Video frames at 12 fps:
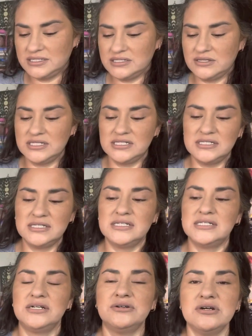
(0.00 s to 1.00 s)
So this is the
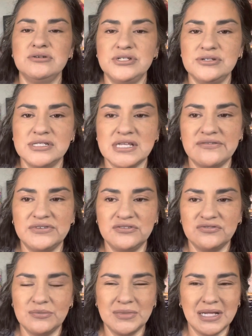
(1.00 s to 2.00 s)
027
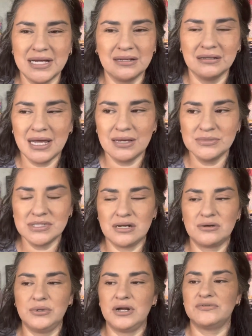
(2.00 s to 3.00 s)
from the like glam set
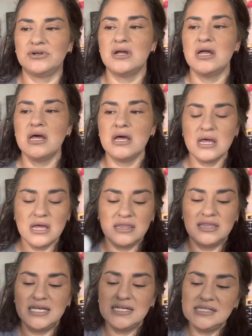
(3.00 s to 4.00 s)
or whatever.
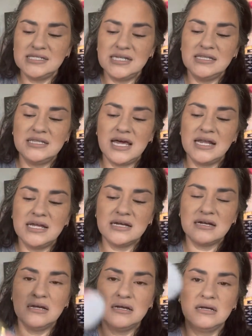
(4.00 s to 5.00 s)
These synthetic